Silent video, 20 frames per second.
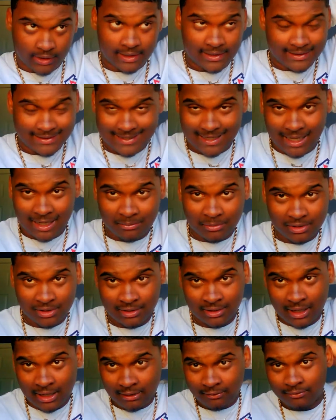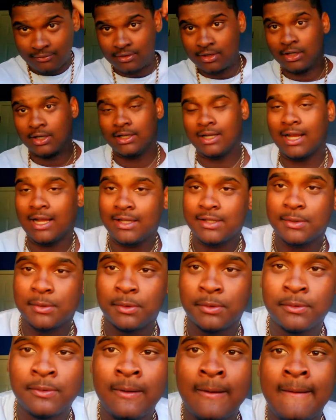or any time in your life during high
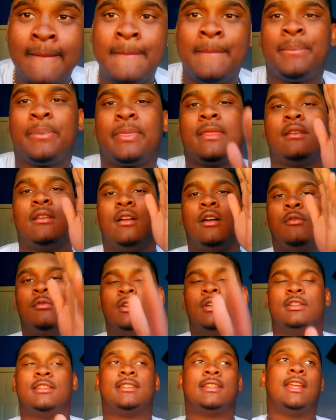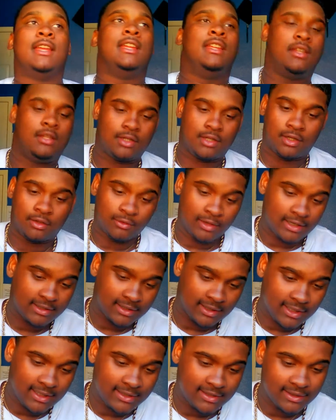school, I want to say
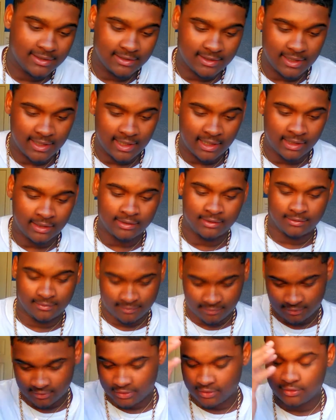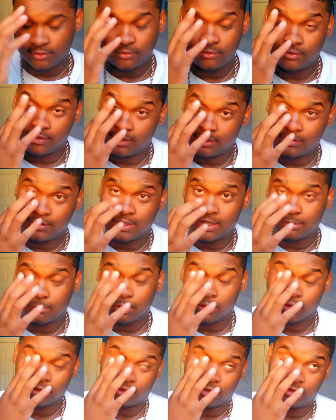congratulations, and you did
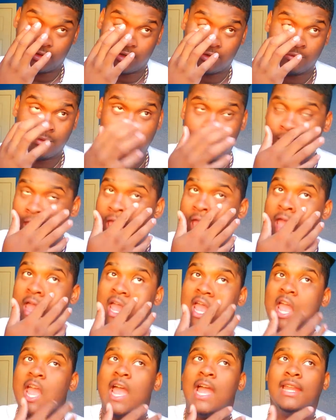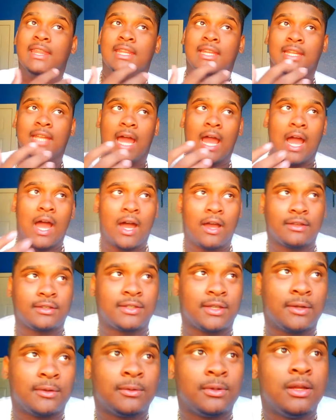work, you know. And then I
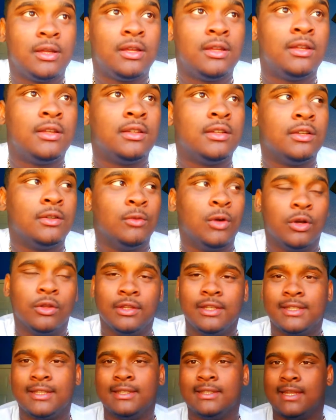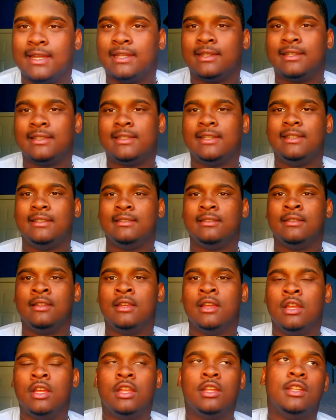also, well, this is in the season
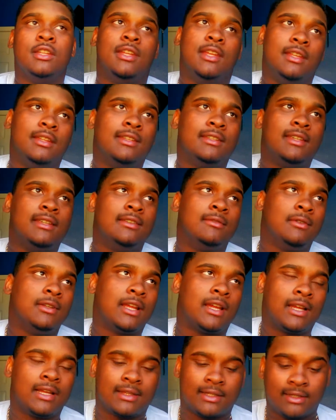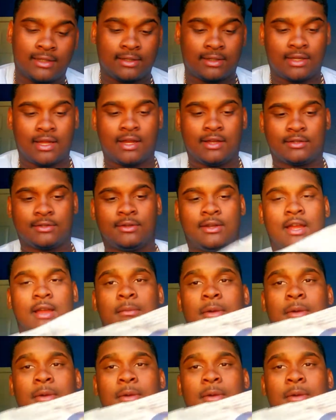when I got this, I also